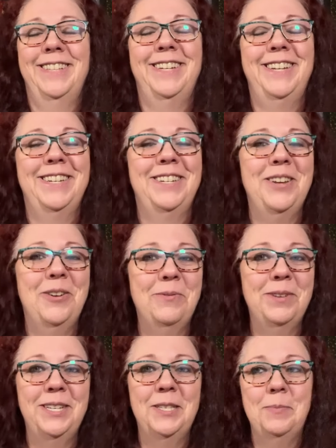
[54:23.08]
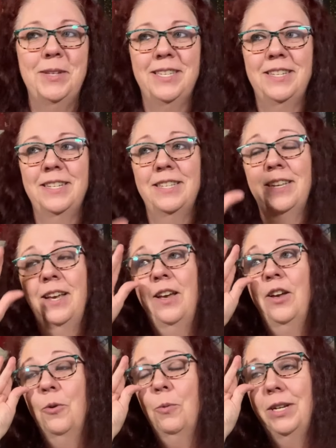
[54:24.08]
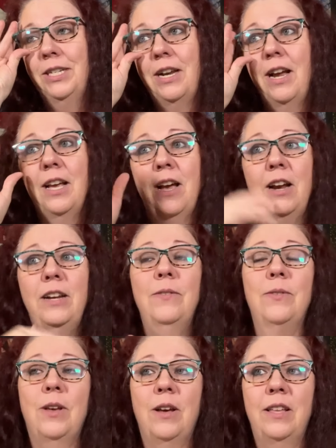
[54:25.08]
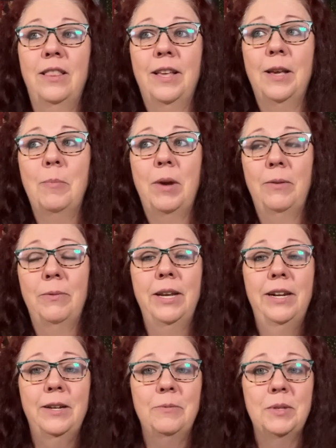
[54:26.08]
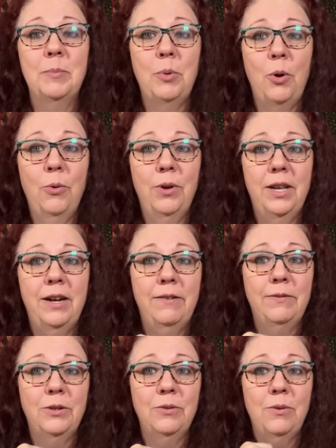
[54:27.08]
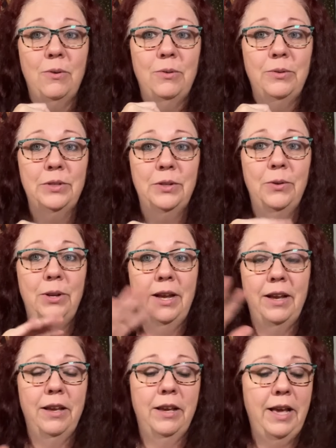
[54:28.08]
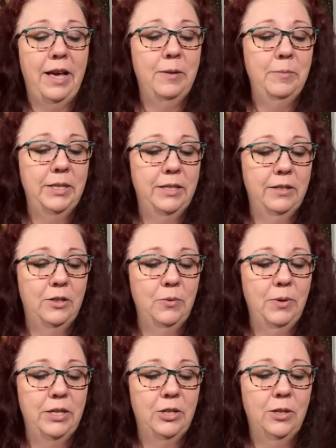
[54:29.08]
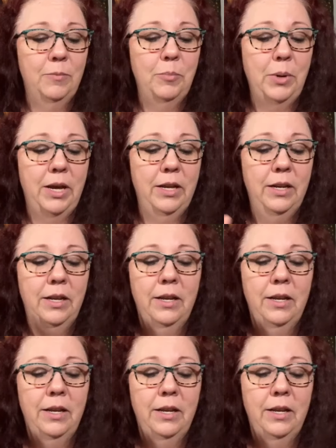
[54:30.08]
like nobody's business, which I kind of thought like my reading was broken after the whole Zodiac Academy situation, but